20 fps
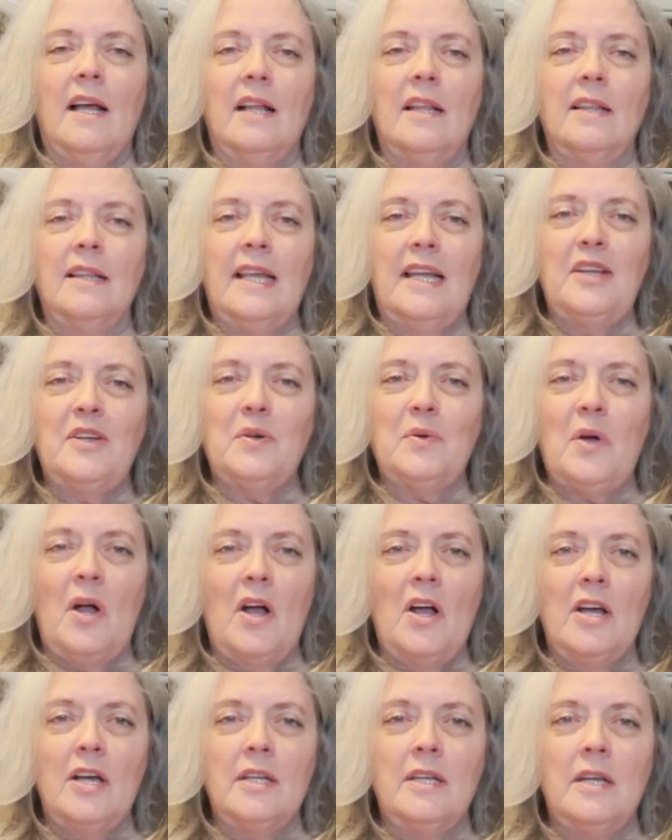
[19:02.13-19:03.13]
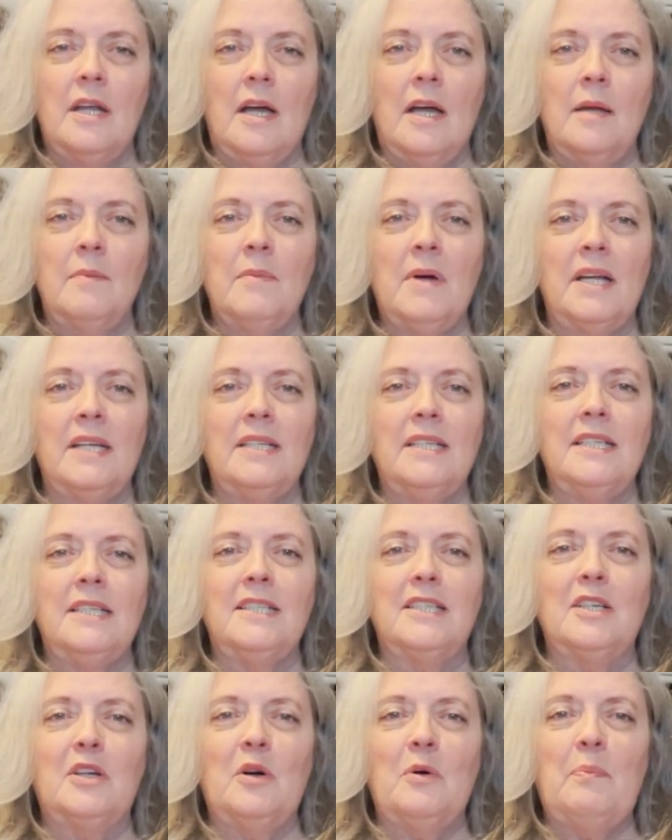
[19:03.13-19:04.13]
later on I might need
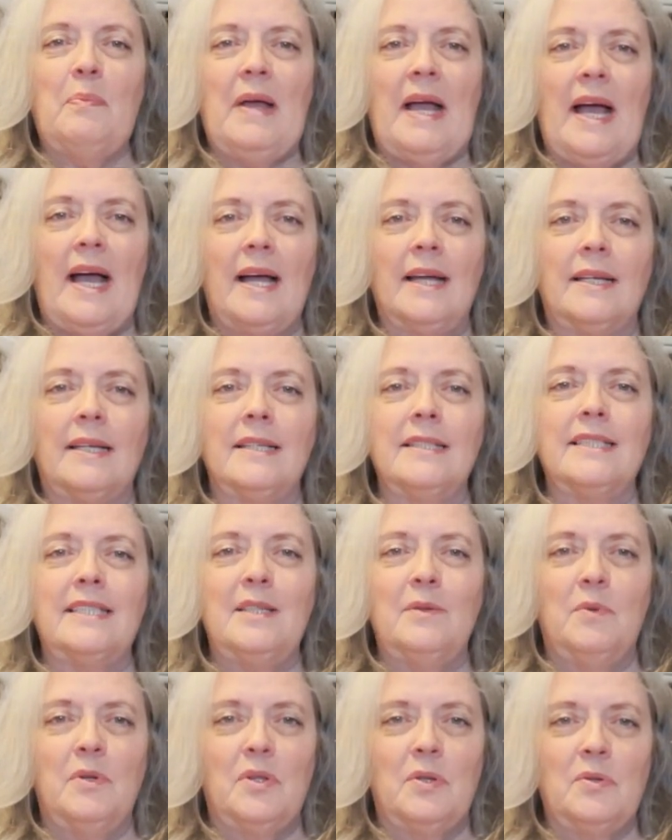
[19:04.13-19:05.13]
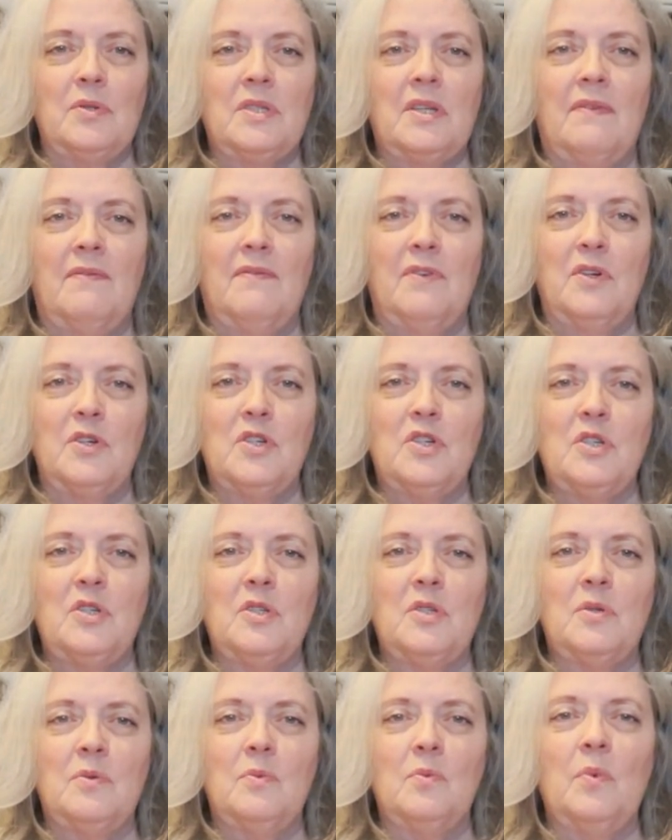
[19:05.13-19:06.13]
to go back and see what those
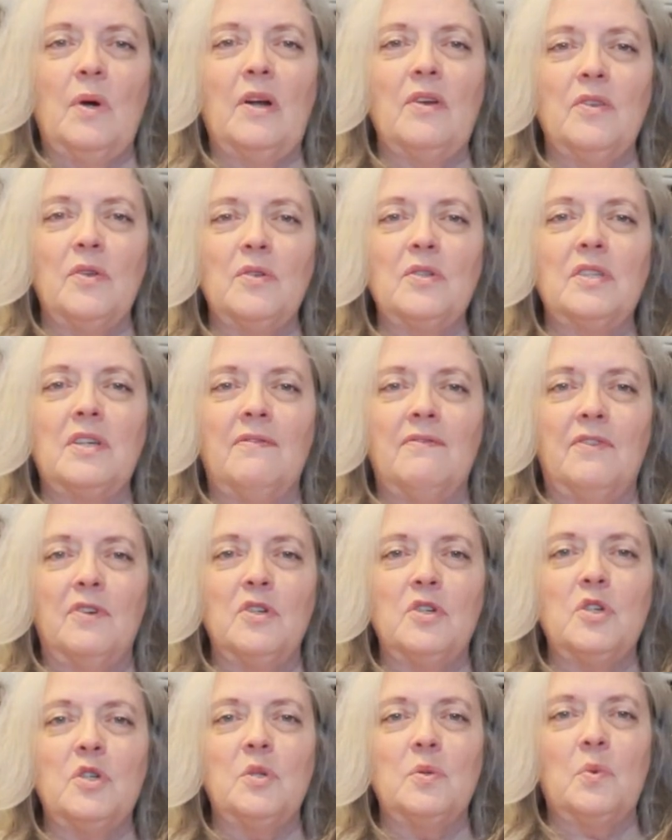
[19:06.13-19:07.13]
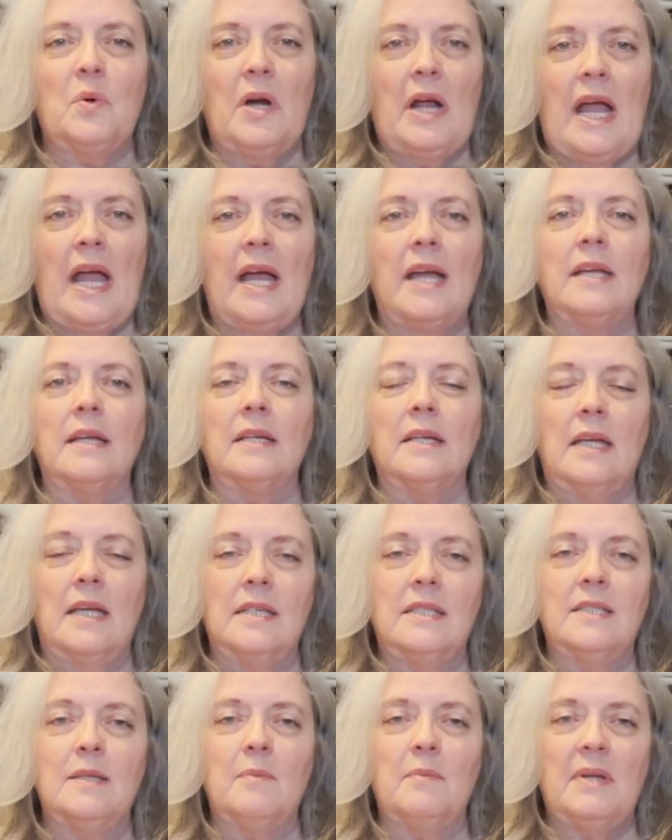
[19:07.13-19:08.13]
conversions, where those conversions were at, in
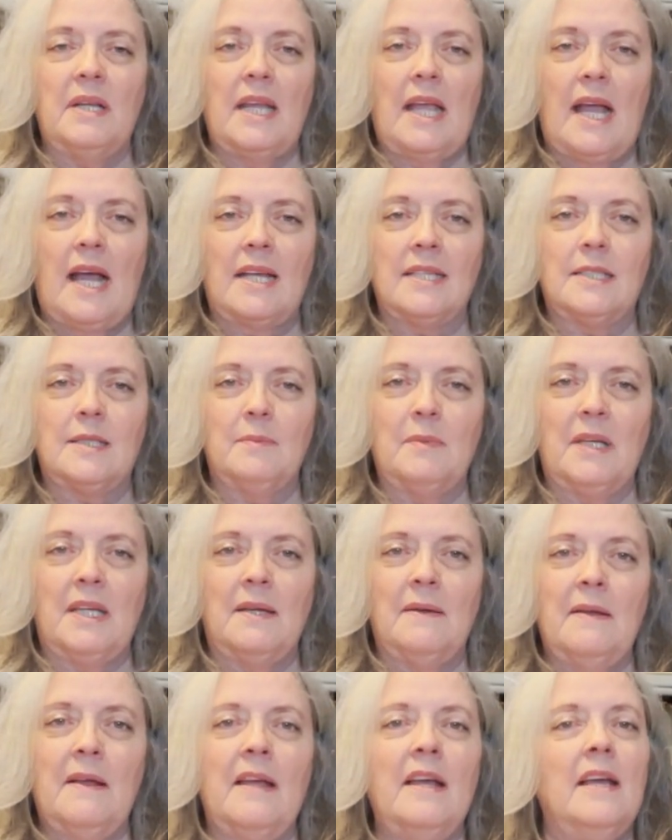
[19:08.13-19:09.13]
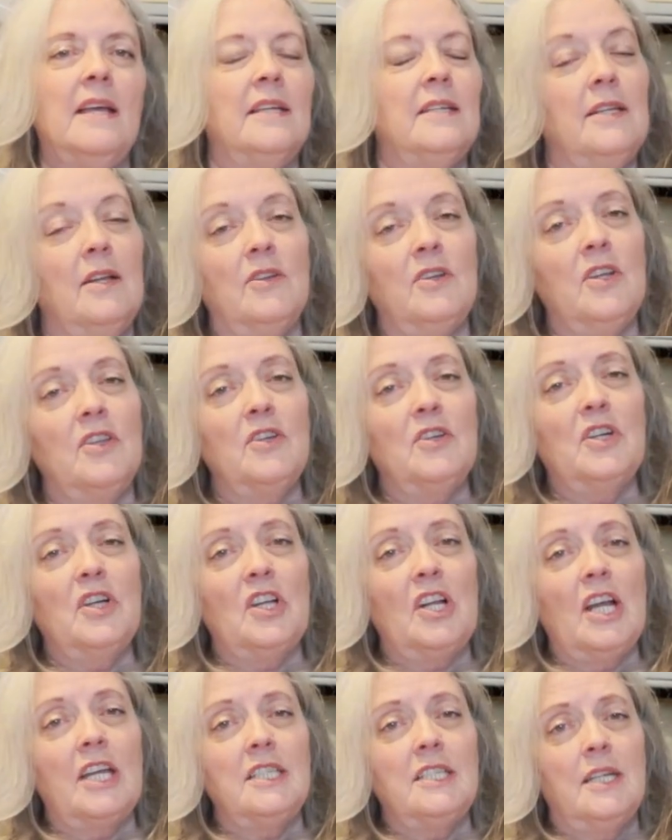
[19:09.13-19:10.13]
case somebody asks me. Now, another
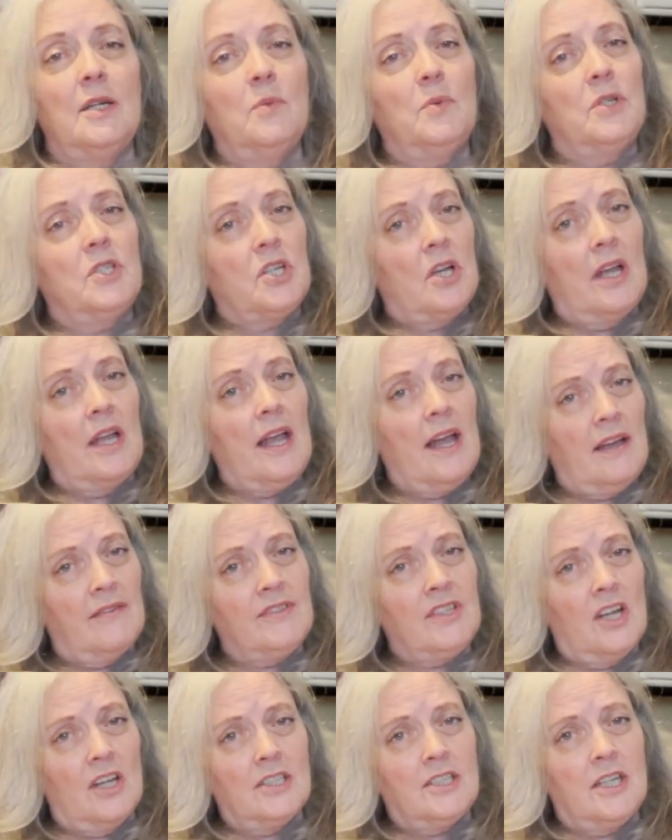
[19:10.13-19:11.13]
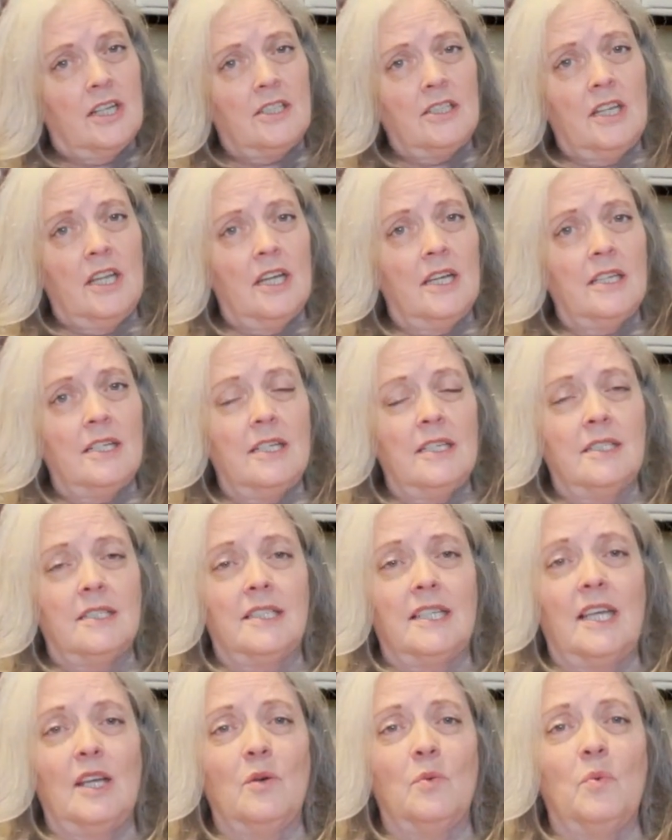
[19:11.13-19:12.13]
good idea, which I have not done yet, is
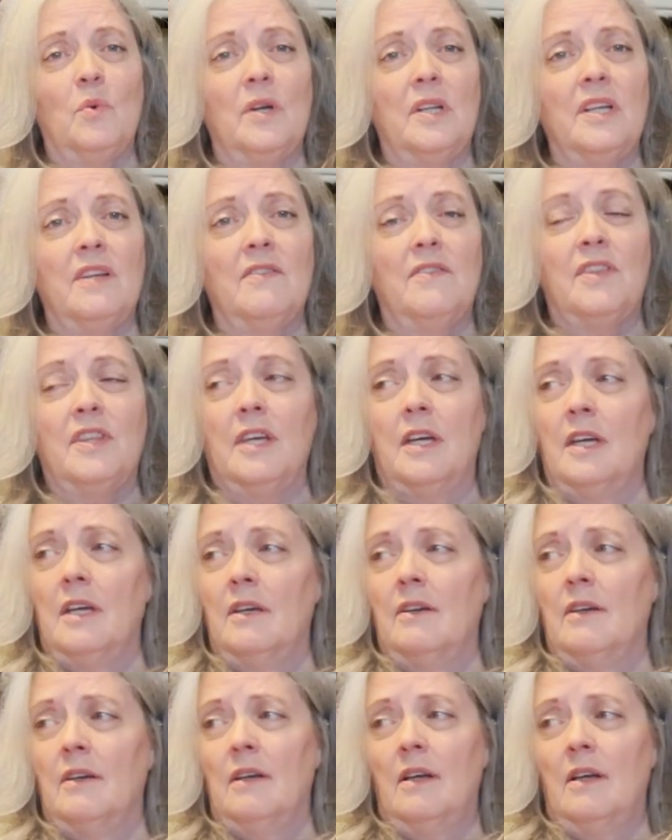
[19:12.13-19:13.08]
get one of the